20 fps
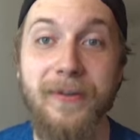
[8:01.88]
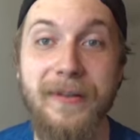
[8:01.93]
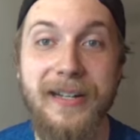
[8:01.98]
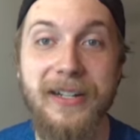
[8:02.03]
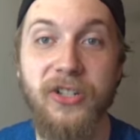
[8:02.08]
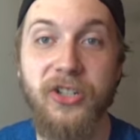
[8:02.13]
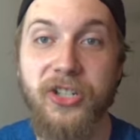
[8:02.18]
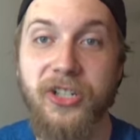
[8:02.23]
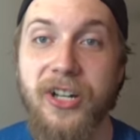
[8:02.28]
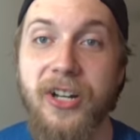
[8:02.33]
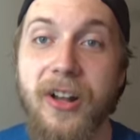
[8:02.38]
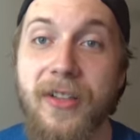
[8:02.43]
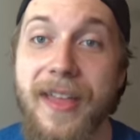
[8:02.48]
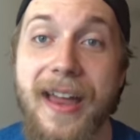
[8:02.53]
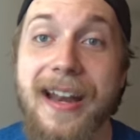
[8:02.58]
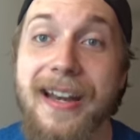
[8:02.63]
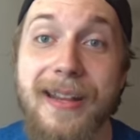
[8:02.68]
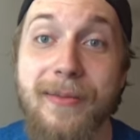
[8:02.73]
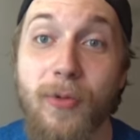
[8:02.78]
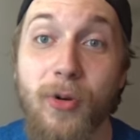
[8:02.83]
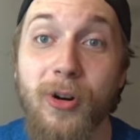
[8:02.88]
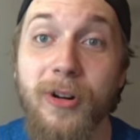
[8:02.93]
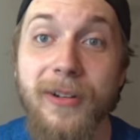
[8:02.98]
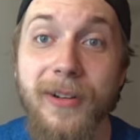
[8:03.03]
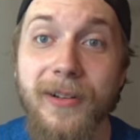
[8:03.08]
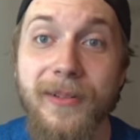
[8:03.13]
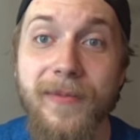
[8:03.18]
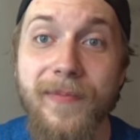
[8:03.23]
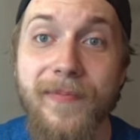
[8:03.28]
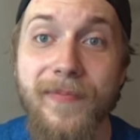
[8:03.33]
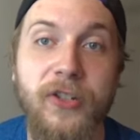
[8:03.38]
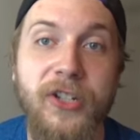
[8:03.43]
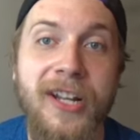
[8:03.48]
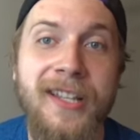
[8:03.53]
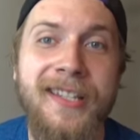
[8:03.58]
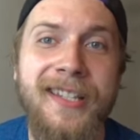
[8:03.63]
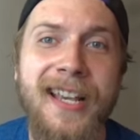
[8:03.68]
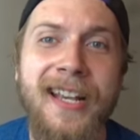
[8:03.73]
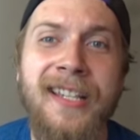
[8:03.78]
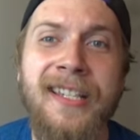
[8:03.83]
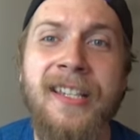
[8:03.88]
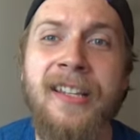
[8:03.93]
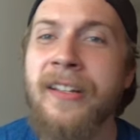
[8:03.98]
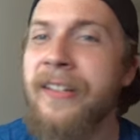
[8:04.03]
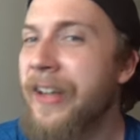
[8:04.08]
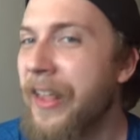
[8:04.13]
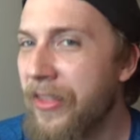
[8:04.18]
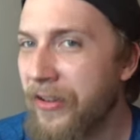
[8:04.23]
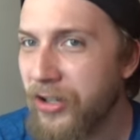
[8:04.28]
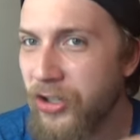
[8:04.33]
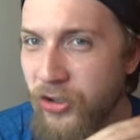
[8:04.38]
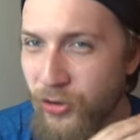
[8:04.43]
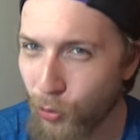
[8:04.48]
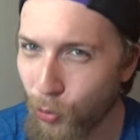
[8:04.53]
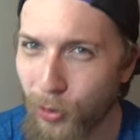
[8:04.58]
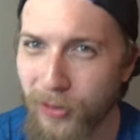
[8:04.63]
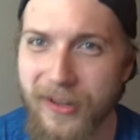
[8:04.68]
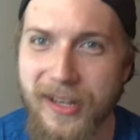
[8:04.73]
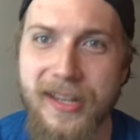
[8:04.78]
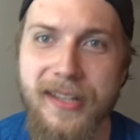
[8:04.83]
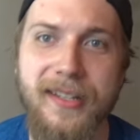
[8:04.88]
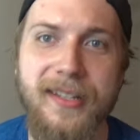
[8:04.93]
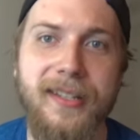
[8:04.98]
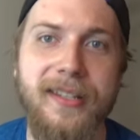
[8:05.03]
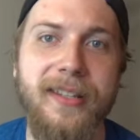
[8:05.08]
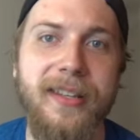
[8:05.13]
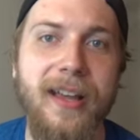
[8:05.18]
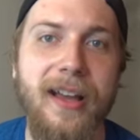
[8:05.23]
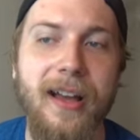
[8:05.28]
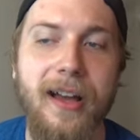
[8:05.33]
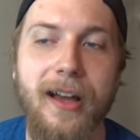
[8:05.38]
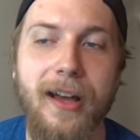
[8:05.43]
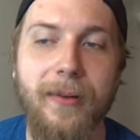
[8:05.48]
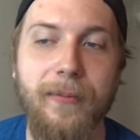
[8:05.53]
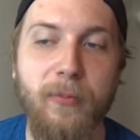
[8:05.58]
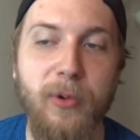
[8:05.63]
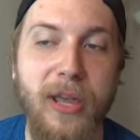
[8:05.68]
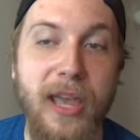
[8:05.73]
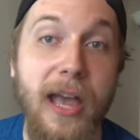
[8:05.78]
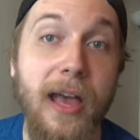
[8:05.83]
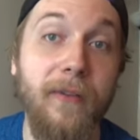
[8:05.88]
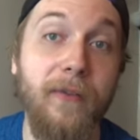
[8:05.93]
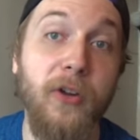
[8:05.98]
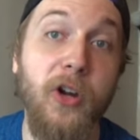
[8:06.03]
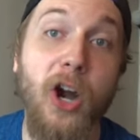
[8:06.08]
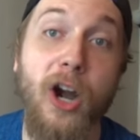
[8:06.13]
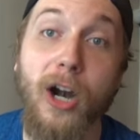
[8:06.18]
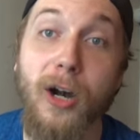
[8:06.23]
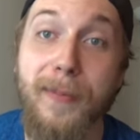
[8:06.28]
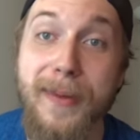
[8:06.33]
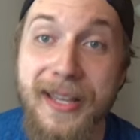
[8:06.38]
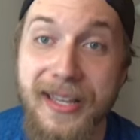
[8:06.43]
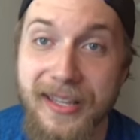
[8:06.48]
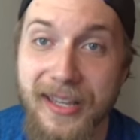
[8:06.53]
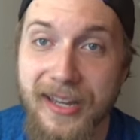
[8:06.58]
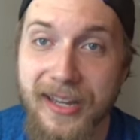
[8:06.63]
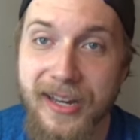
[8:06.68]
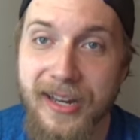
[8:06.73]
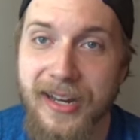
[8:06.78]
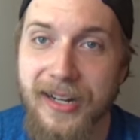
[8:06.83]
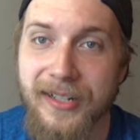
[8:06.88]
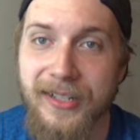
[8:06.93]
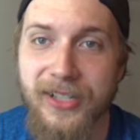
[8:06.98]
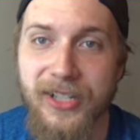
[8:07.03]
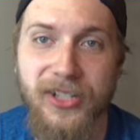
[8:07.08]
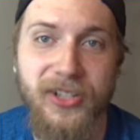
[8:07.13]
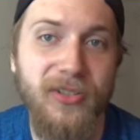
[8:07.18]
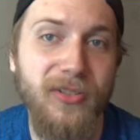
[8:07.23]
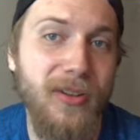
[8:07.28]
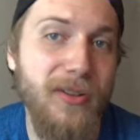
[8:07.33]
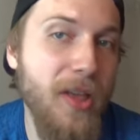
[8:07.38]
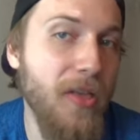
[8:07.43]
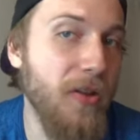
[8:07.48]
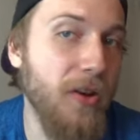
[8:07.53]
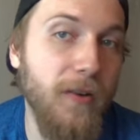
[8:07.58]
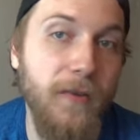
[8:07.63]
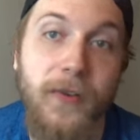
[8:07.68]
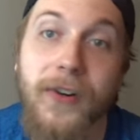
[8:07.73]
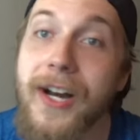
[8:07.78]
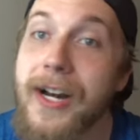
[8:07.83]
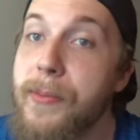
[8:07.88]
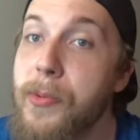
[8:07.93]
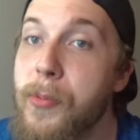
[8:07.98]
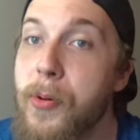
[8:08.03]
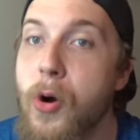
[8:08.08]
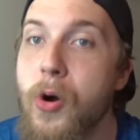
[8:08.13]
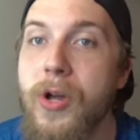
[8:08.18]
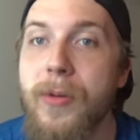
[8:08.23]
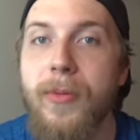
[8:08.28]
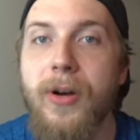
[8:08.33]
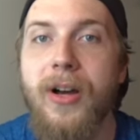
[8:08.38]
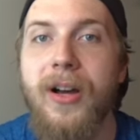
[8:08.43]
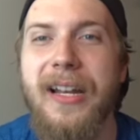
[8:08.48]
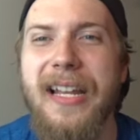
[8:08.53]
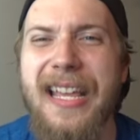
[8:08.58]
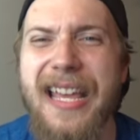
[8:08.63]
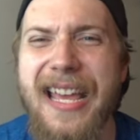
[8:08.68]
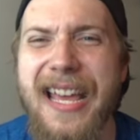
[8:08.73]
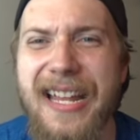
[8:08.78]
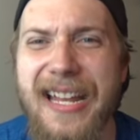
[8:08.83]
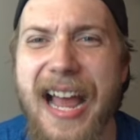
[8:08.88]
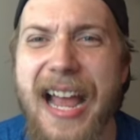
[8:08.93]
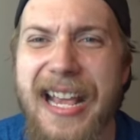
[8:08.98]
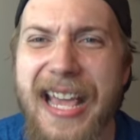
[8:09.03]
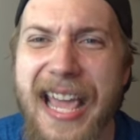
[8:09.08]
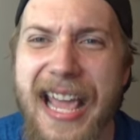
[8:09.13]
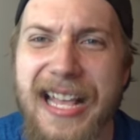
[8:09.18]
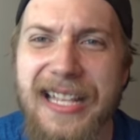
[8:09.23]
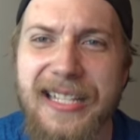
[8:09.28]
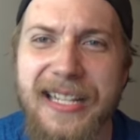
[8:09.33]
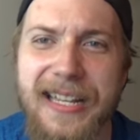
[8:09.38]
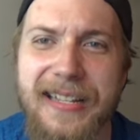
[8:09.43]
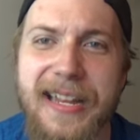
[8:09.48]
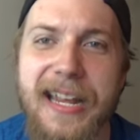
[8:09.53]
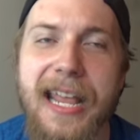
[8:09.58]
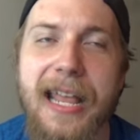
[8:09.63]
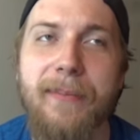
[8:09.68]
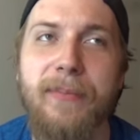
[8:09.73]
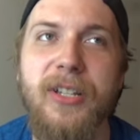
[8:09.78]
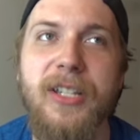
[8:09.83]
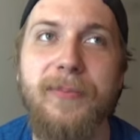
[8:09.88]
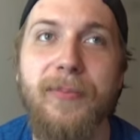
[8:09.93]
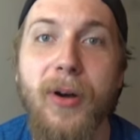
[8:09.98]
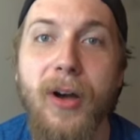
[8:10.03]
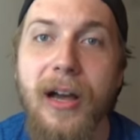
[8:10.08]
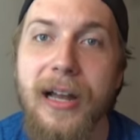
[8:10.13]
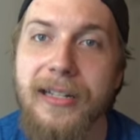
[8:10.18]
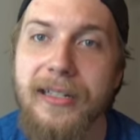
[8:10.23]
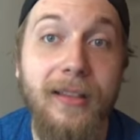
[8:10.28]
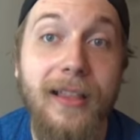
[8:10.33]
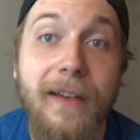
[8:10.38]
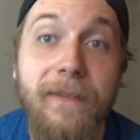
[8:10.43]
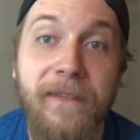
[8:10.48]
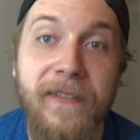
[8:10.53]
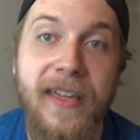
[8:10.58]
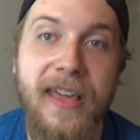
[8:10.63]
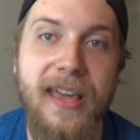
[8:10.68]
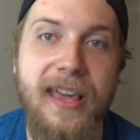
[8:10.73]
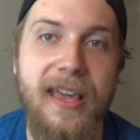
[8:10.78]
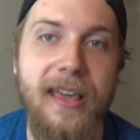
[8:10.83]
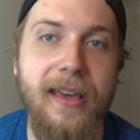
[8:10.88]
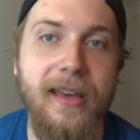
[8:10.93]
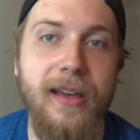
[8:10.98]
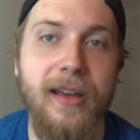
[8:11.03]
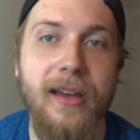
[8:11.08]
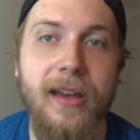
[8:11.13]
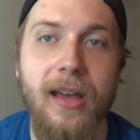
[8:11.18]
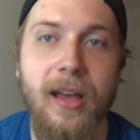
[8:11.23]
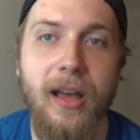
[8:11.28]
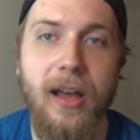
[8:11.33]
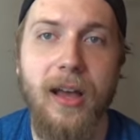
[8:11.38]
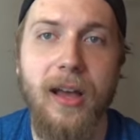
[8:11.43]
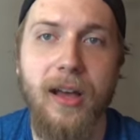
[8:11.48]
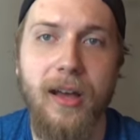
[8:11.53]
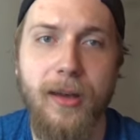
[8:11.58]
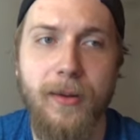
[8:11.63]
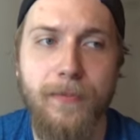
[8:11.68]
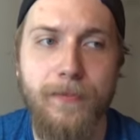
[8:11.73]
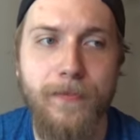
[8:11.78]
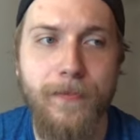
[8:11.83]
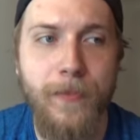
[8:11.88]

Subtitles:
I don't need to shit on that anymore. For Gen 6, another short list. We have Carbink, just another forgettable Pokemon, and I can't see it taking up a spot. Klefki. I